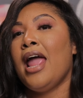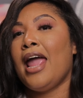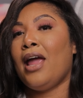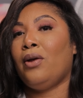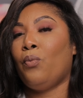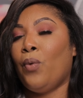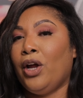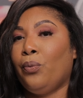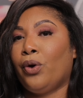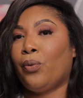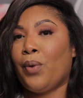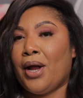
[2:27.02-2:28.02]
and when
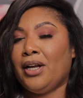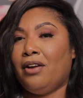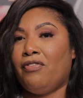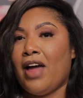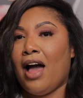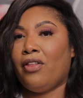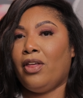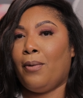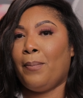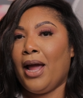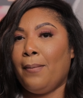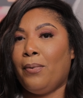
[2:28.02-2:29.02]
we're ready to file their
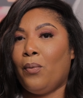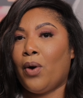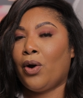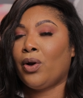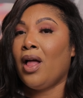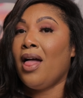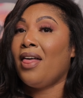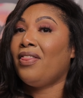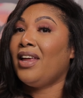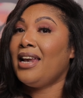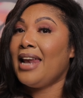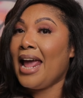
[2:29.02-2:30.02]
paperwork,
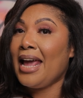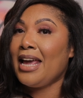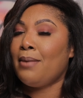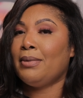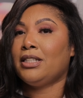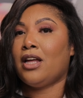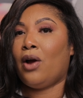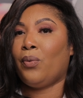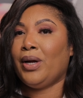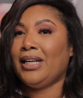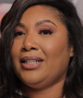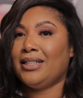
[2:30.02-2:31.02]
the name is
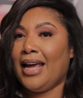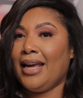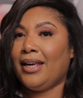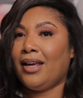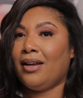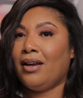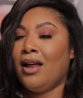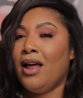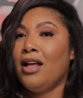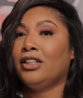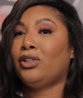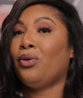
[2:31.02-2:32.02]
already taken.
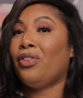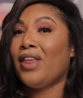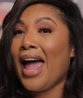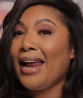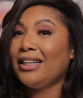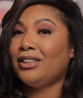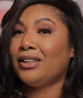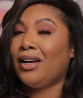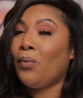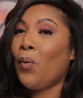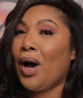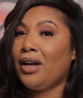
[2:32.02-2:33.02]
So that is
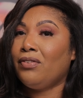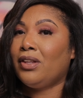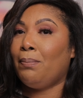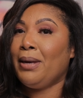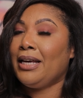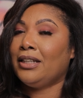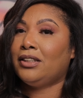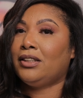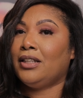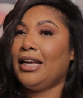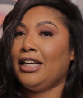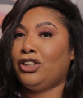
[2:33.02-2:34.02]
one of the
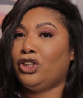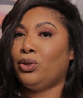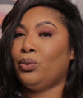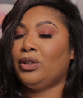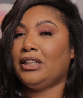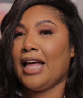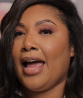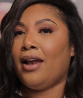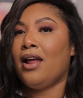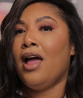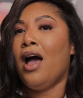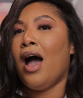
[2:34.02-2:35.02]
biggest issues
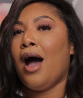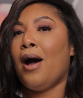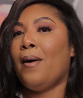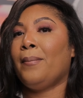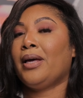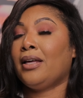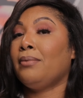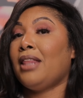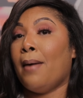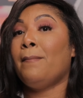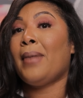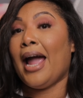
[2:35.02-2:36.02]
that um,
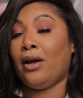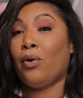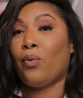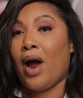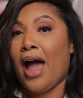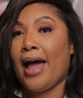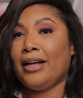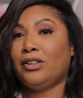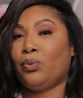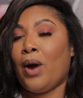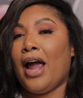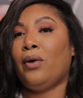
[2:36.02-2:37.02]
that might
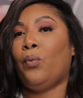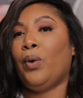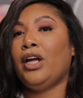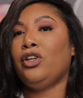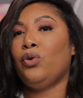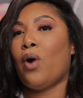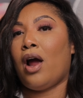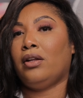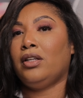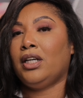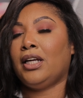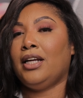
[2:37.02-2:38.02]
arise, right? When you are
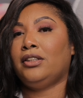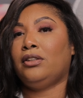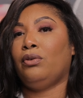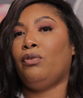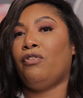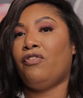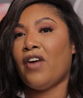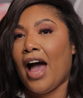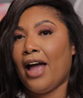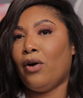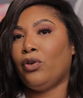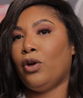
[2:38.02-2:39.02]
looking to
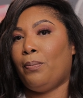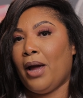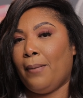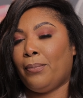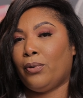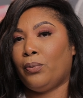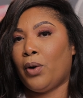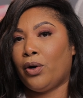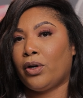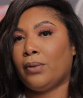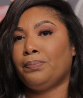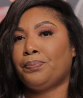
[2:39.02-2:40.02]
file your
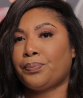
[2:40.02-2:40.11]
paperwork